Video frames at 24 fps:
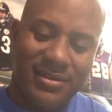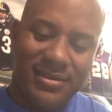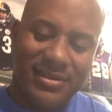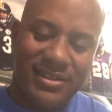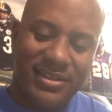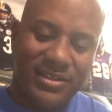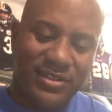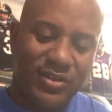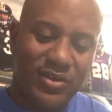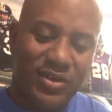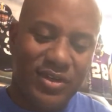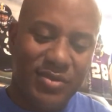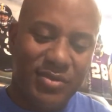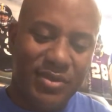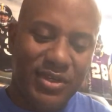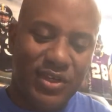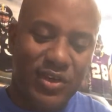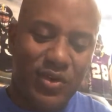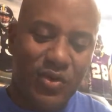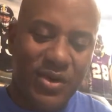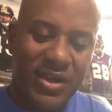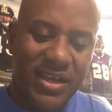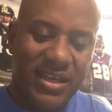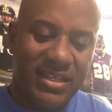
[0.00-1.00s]
It's going to be
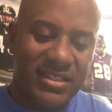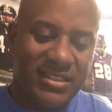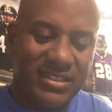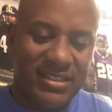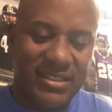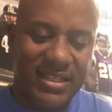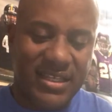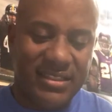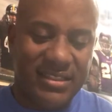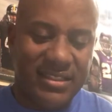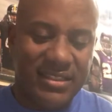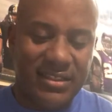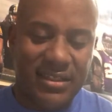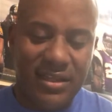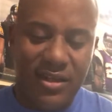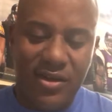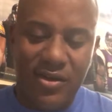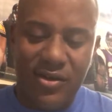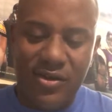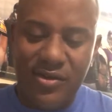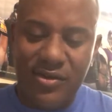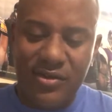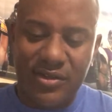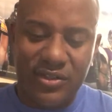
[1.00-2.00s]
quick. It's nothing
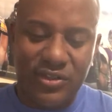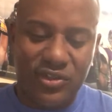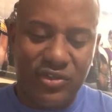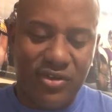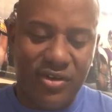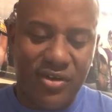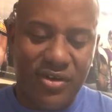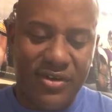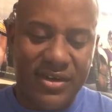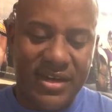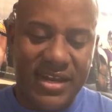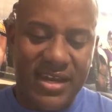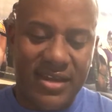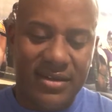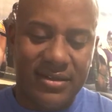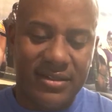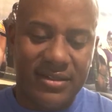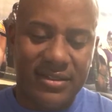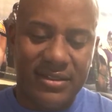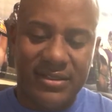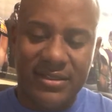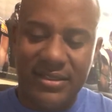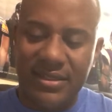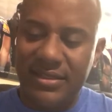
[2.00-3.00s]
long or drawn out or
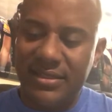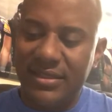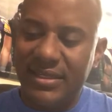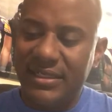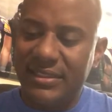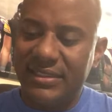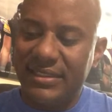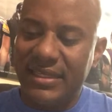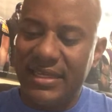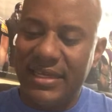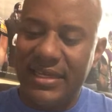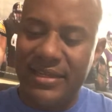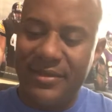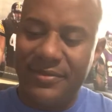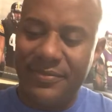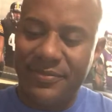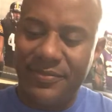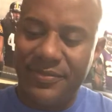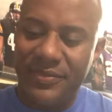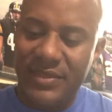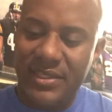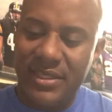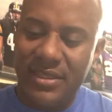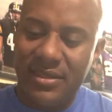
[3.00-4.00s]
anything like that.
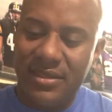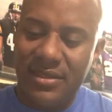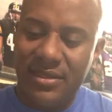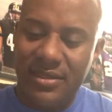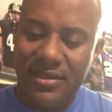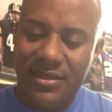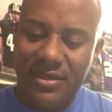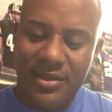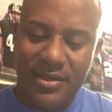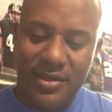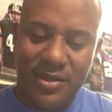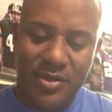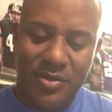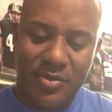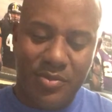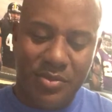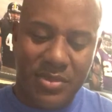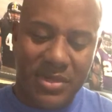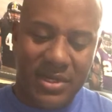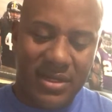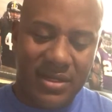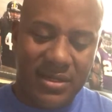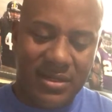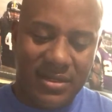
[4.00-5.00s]

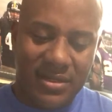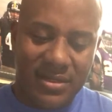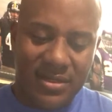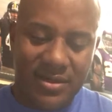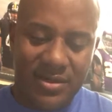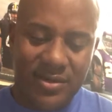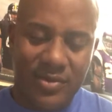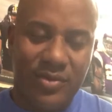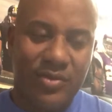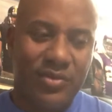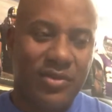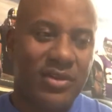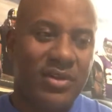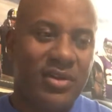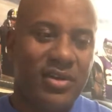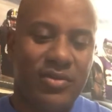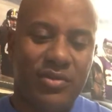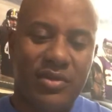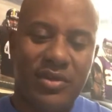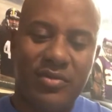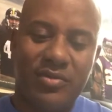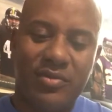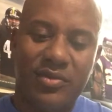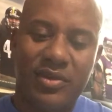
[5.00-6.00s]
But
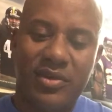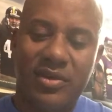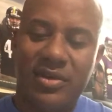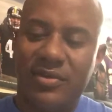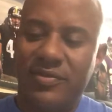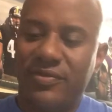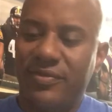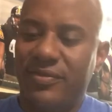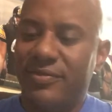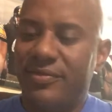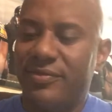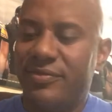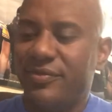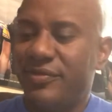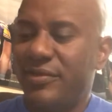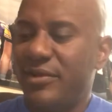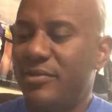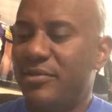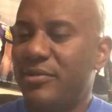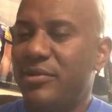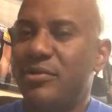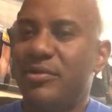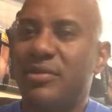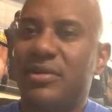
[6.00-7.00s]
we're going to
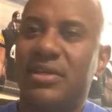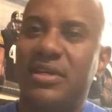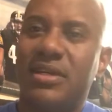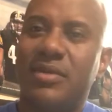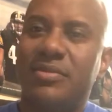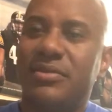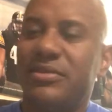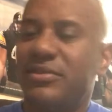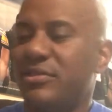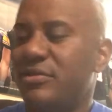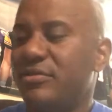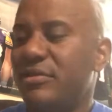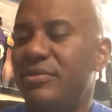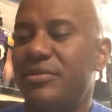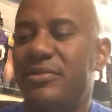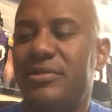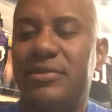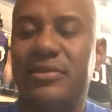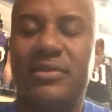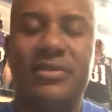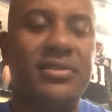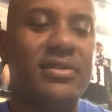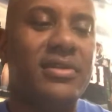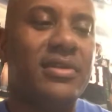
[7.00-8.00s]
flip through a couple of
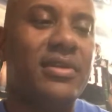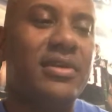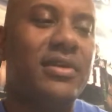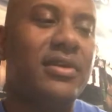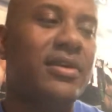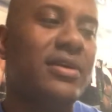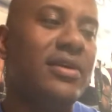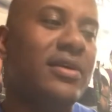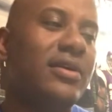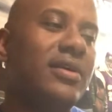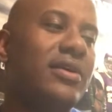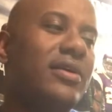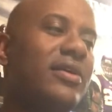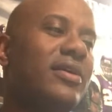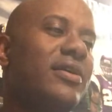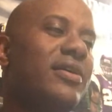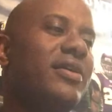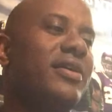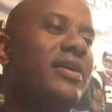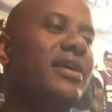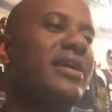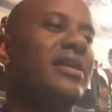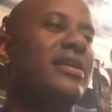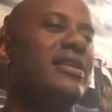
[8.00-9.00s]
scriptures,
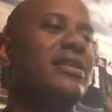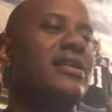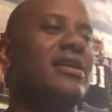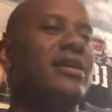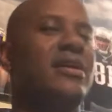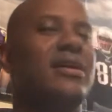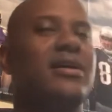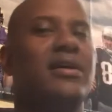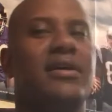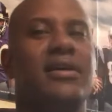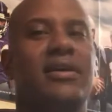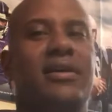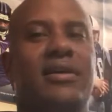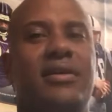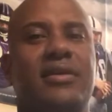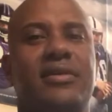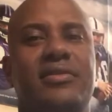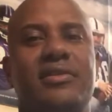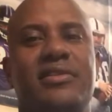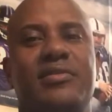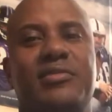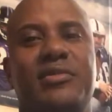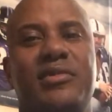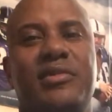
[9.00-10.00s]
and
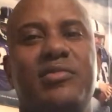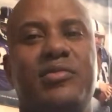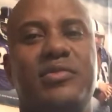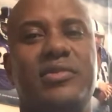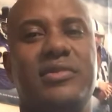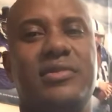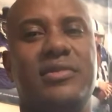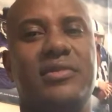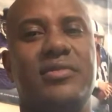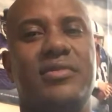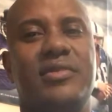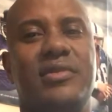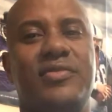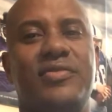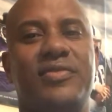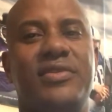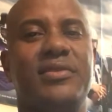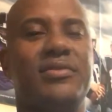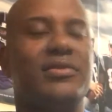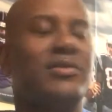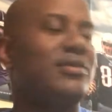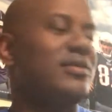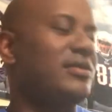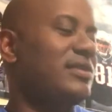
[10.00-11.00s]
we'll
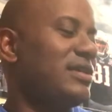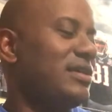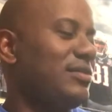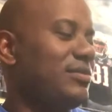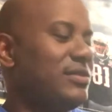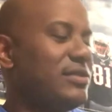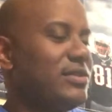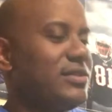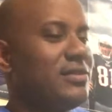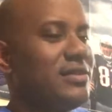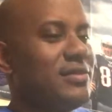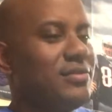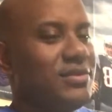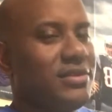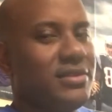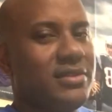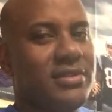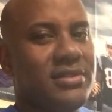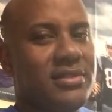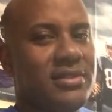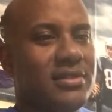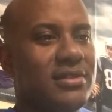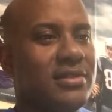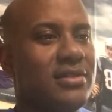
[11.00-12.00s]
flip through a couple of
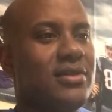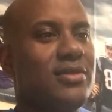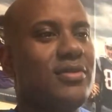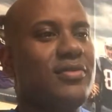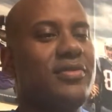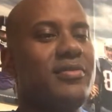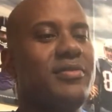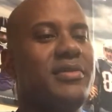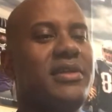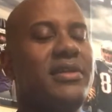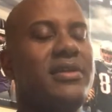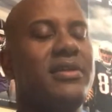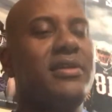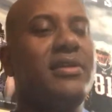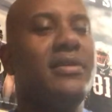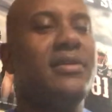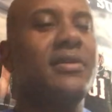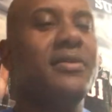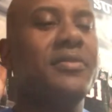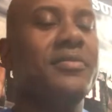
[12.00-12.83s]
scriptures and go from here.